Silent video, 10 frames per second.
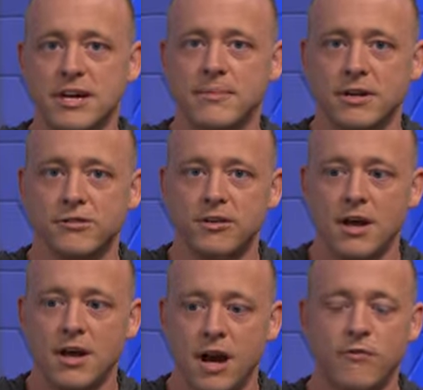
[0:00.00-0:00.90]
image
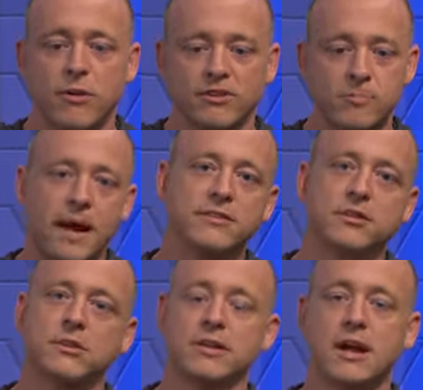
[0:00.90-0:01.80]
of what
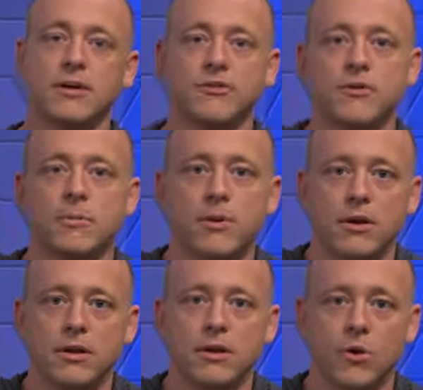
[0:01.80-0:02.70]
spectacle in college
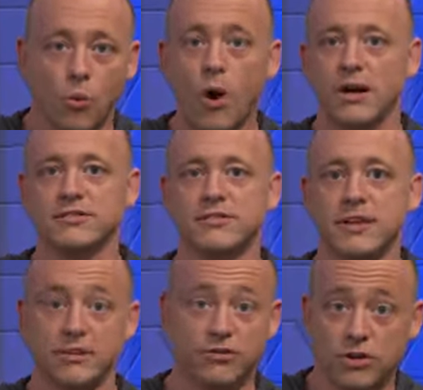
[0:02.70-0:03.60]
football was
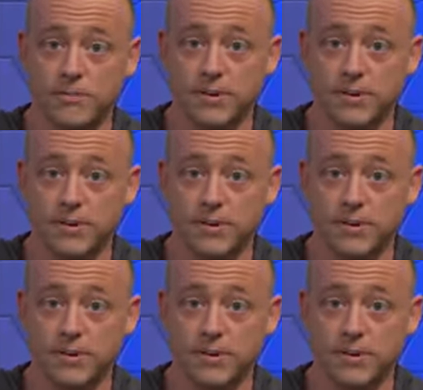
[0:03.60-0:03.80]
and should